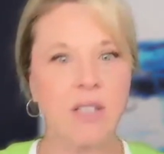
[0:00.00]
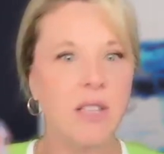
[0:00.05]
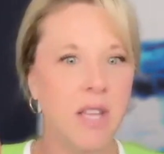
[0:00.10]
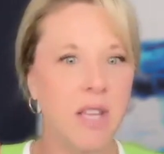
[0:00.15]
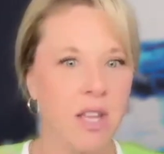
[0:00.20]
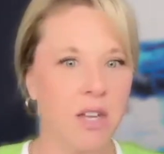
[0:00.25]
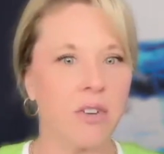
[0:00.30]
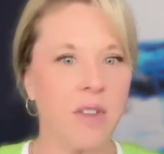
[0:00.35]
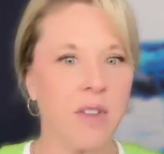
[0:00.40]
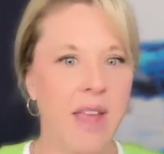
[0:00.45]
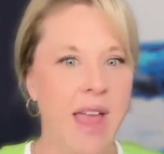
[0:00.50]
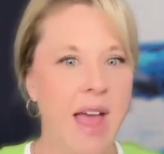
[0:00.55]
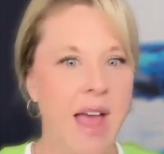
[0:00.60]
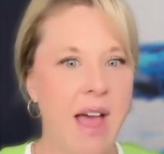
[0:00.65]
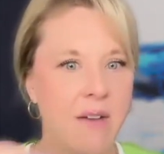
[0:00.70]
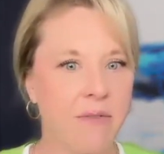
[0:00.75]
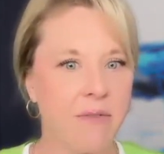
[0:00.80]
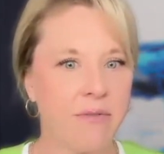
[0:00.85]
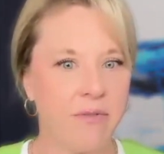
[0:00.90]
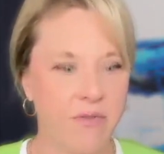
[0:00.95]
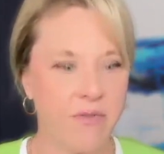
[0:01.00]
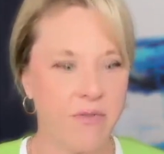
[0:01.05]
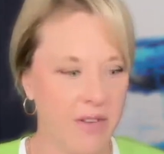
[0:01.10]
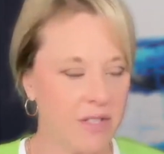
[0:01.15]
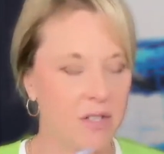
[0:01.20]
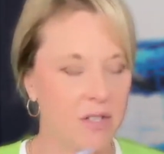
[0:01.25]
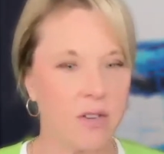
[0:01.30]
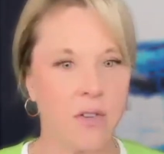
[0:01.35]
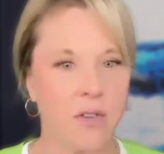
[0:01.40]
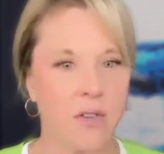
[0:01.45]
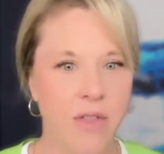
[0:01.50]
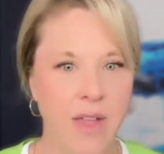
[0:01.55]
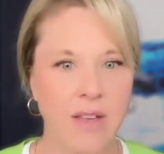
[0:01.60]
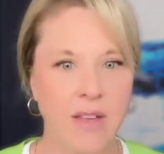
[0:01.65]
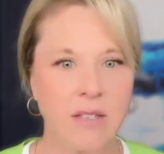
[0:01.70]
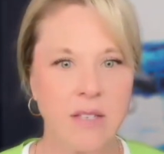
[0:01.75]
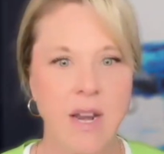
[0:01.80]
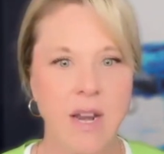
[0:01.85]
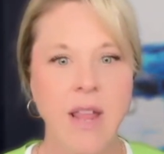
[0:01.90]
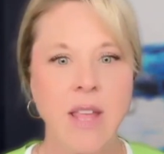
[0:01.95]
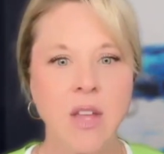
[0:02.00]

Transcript: literally have physical things that I